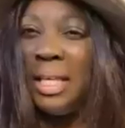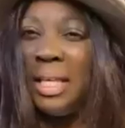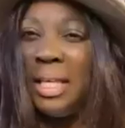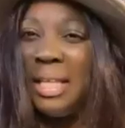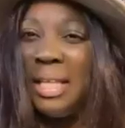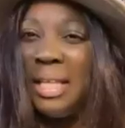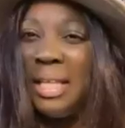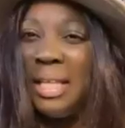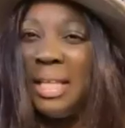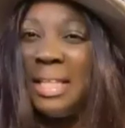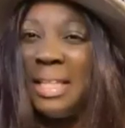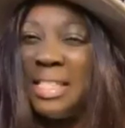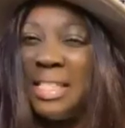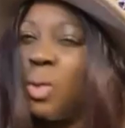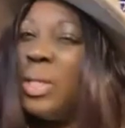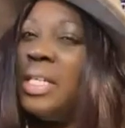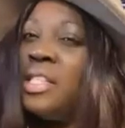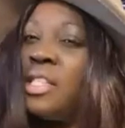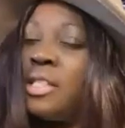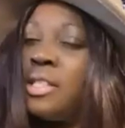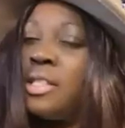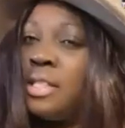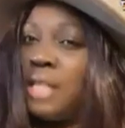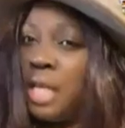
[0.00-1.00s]
that is so
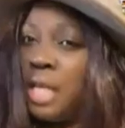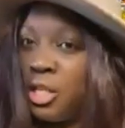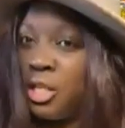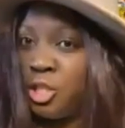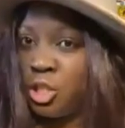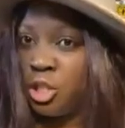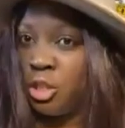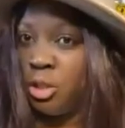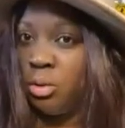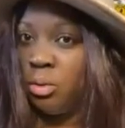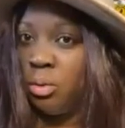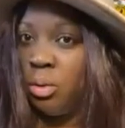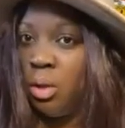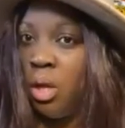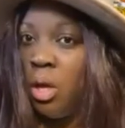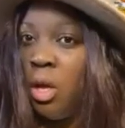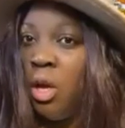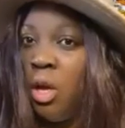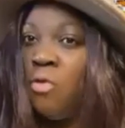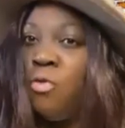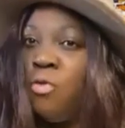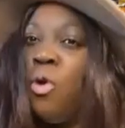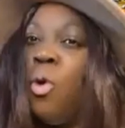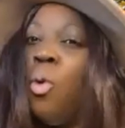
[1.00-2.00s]
essential
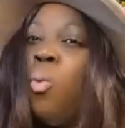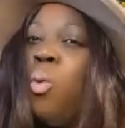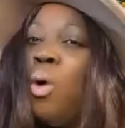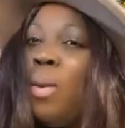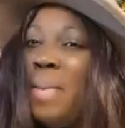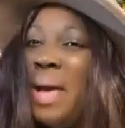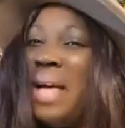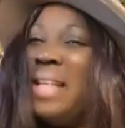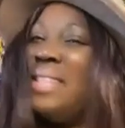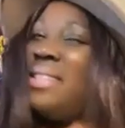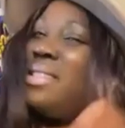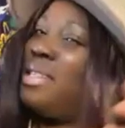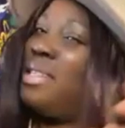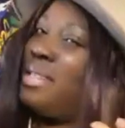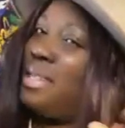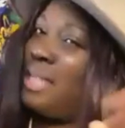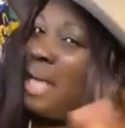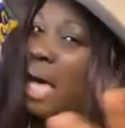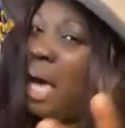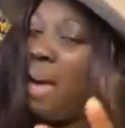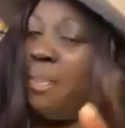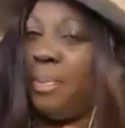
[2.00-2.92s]
for women to tap